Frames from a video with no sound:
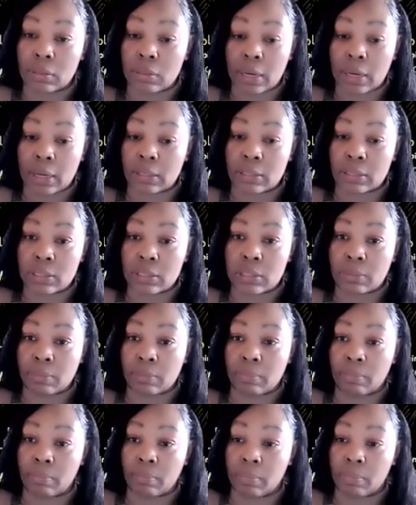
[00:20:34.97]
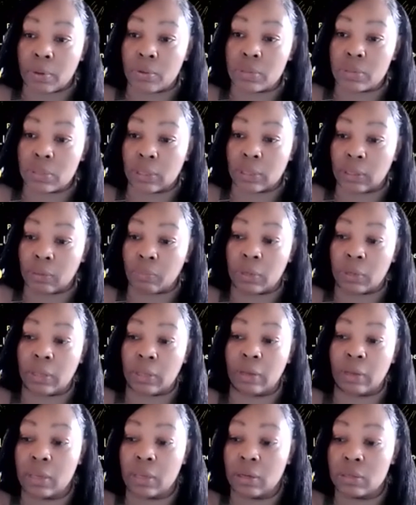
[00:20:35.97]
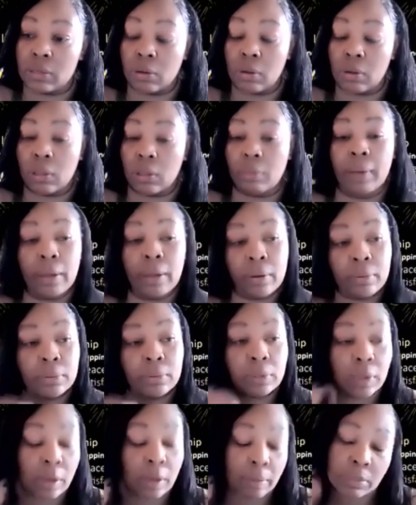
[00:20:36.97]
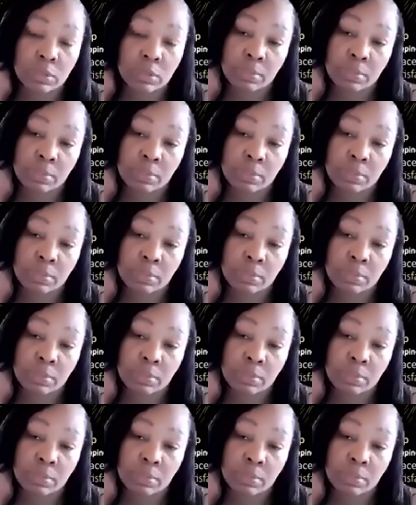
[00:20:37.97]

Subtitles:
that is mostly what everything is all about.